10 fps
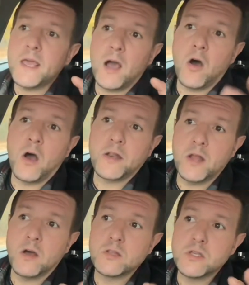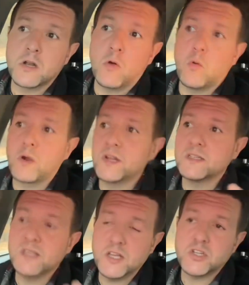on
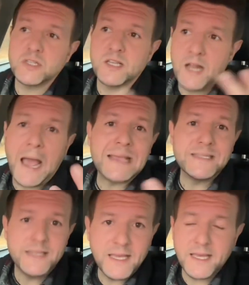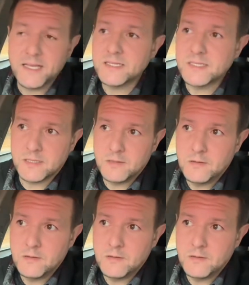organizations and ideas.